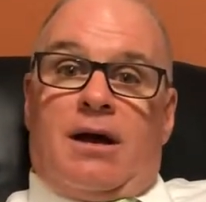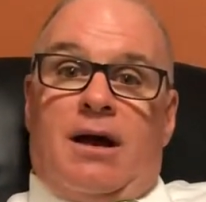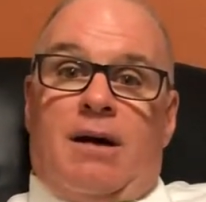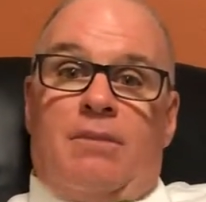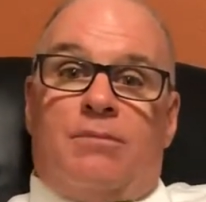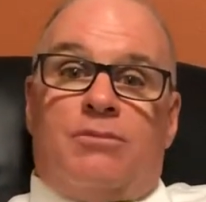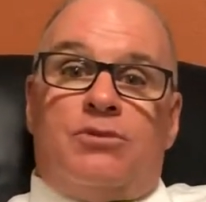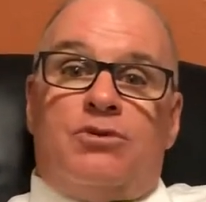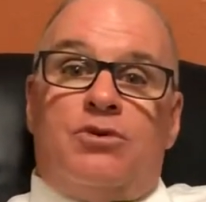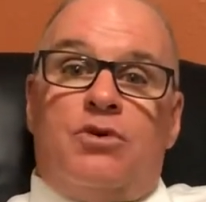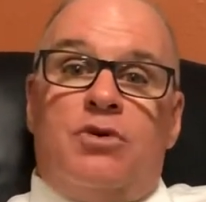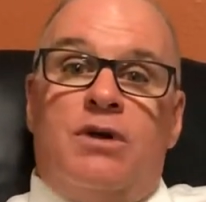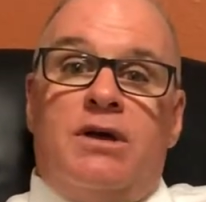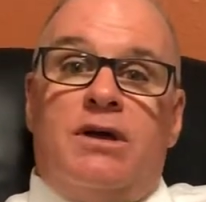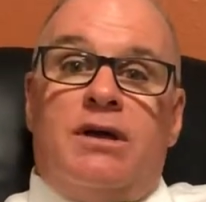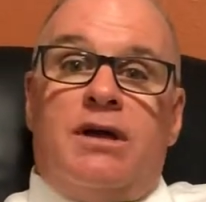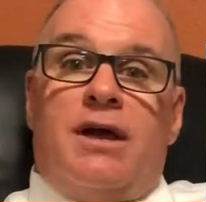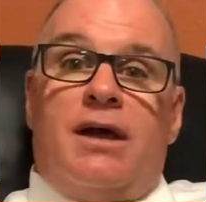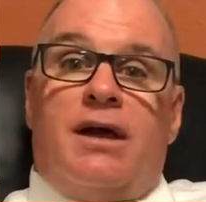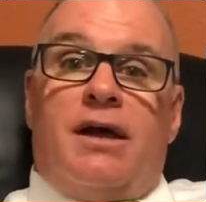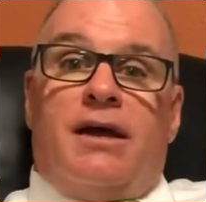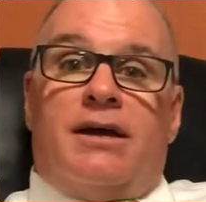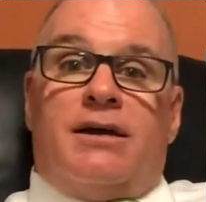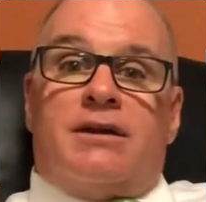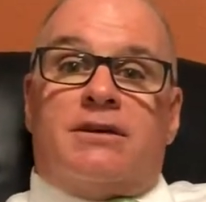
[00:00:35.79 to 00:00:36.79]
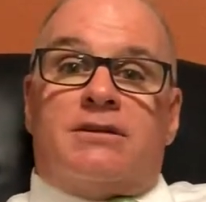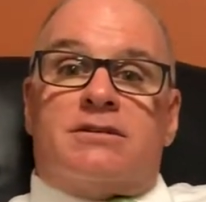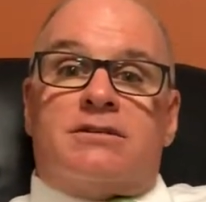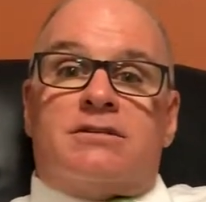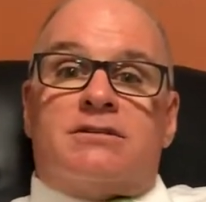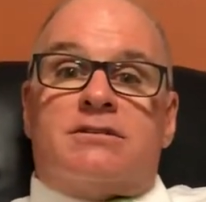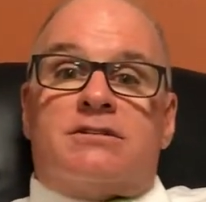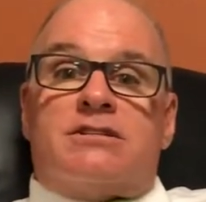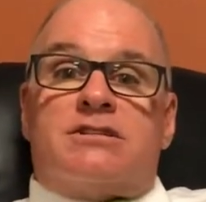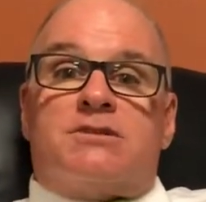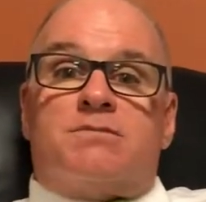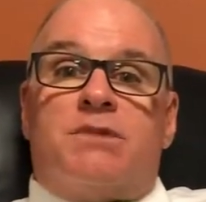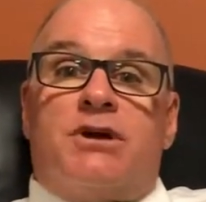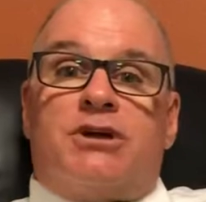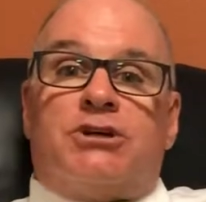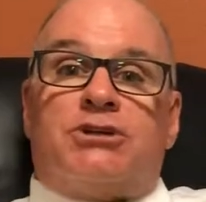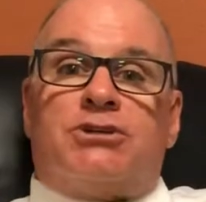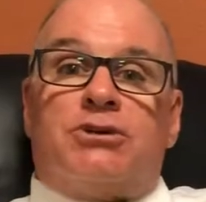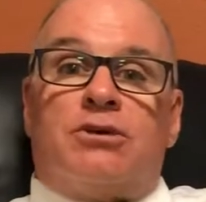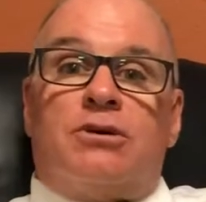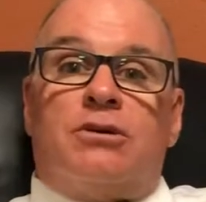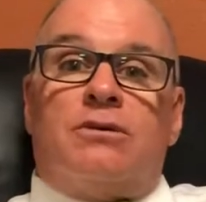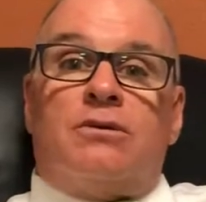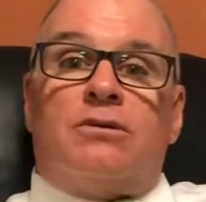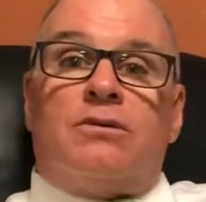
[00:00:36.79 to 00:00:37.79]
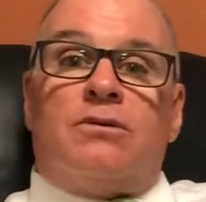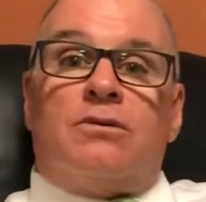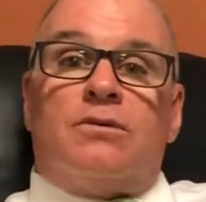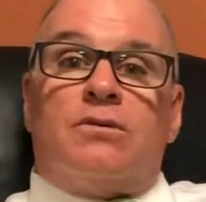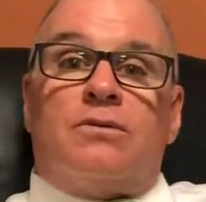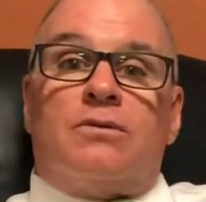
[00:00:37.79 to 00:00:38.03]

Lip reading: I'm doing a special